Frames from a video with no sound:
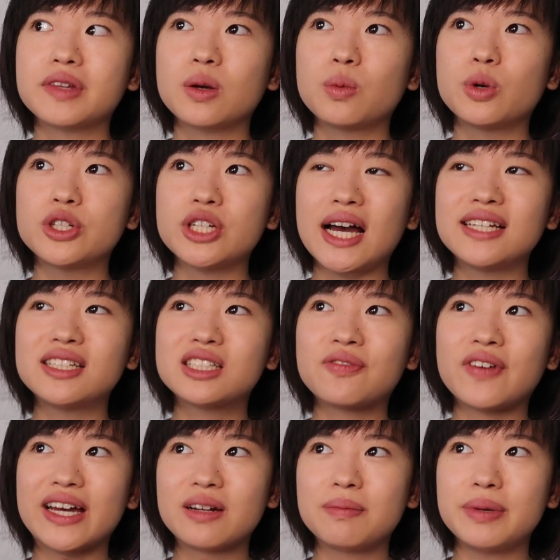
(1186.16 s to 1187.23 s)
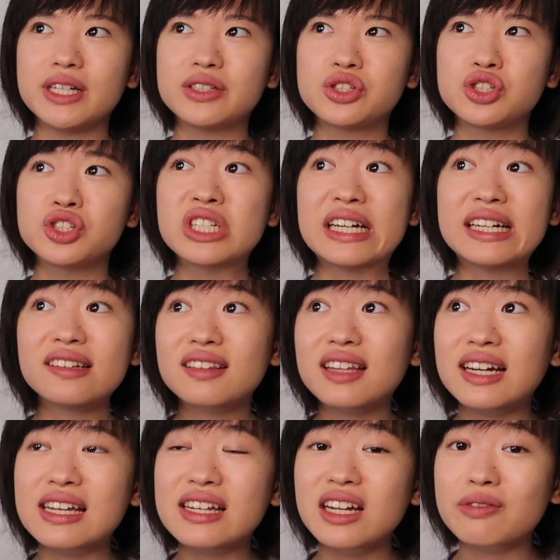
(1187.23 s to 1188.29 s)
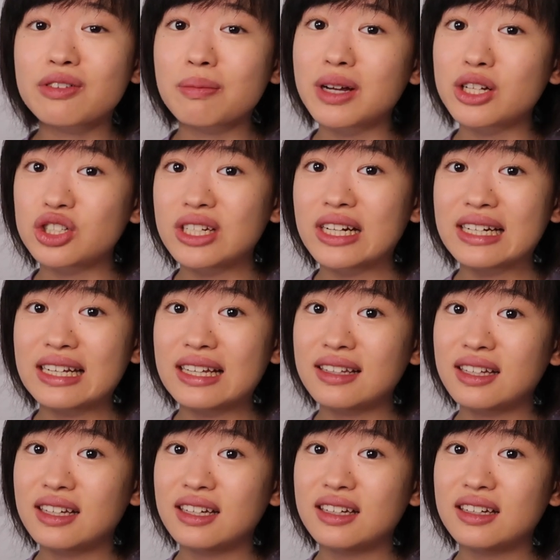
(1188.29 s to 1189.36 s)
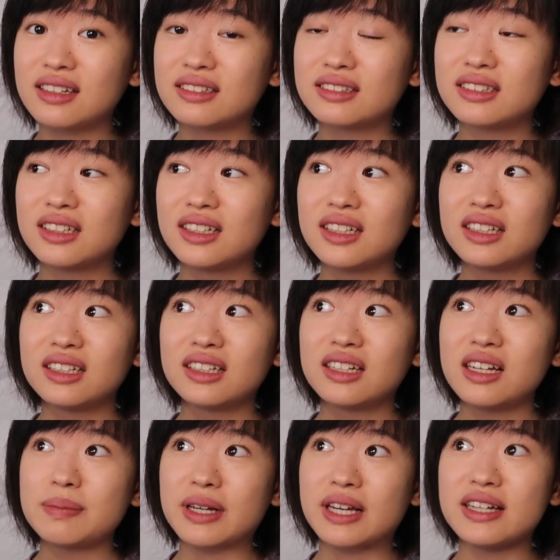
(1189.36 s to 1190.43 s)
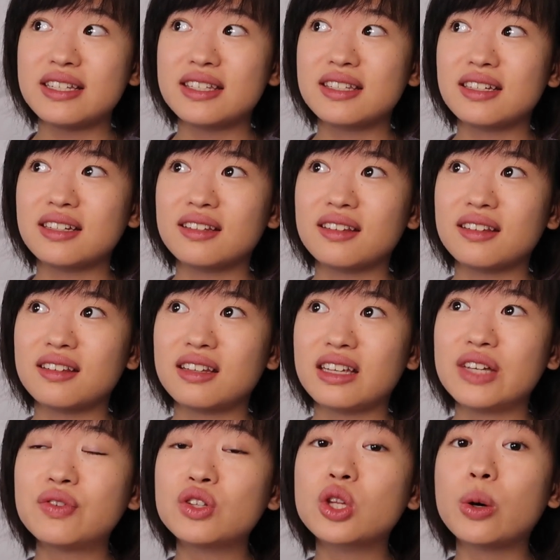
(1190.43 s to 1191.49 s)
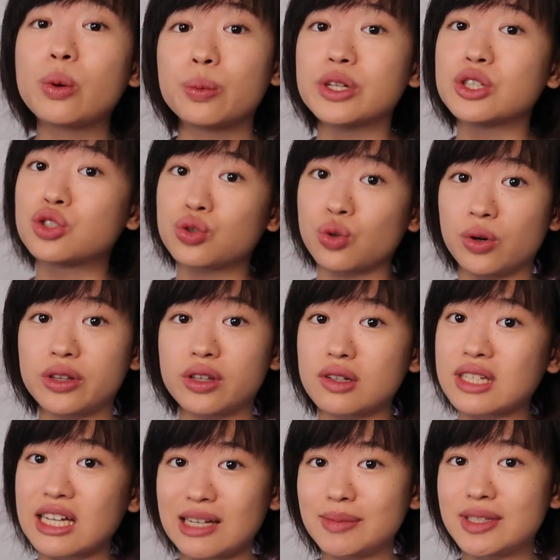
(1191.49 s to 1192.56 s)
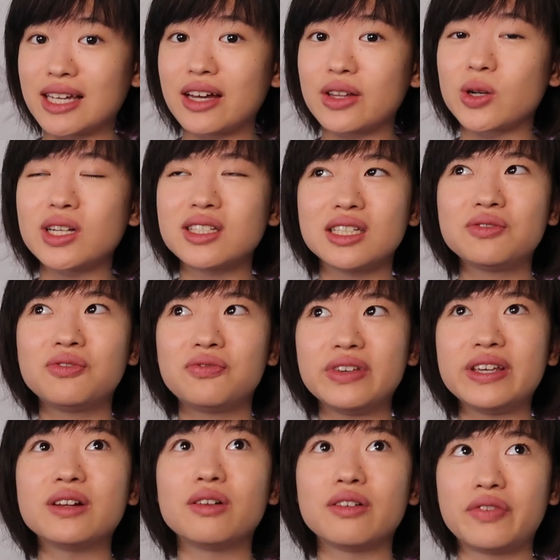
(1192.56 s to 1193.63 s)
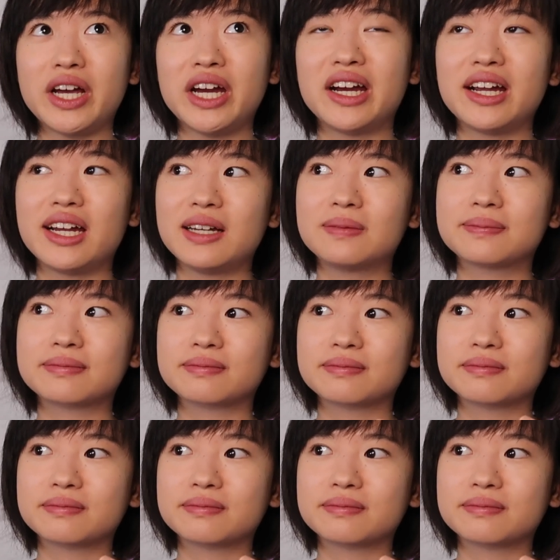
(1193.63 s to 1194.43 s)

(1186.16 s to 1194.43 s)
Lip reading: Which I just find a bit shit that he never mentioned anything, because even though it was short, their time together, it did feel very...